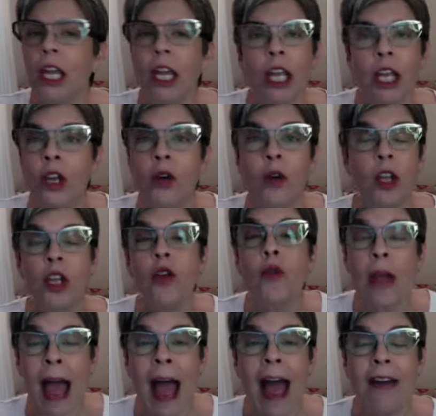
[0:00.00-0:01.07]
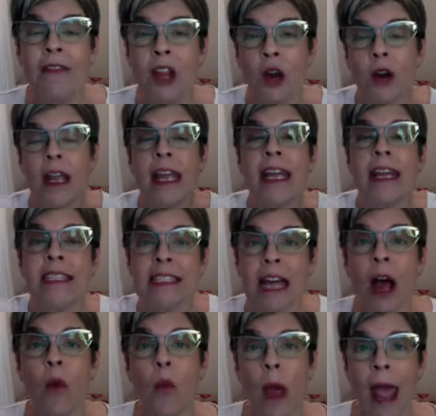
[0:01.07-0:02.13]
You can. There is
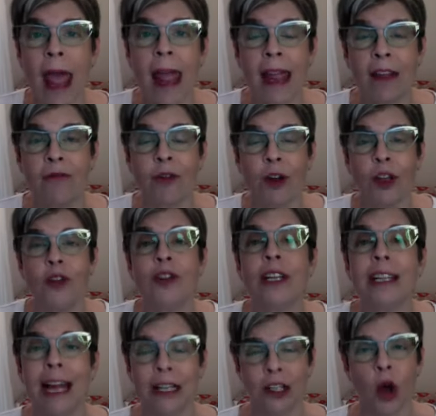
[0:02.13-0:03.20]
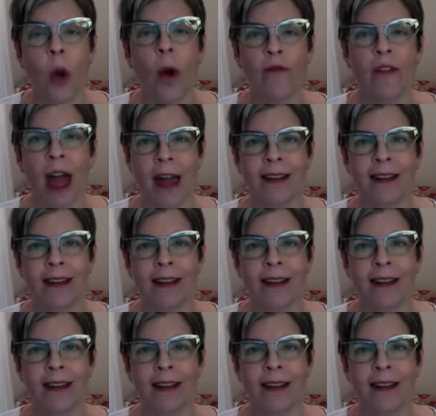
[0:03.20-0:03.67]
a way for you to let go of that.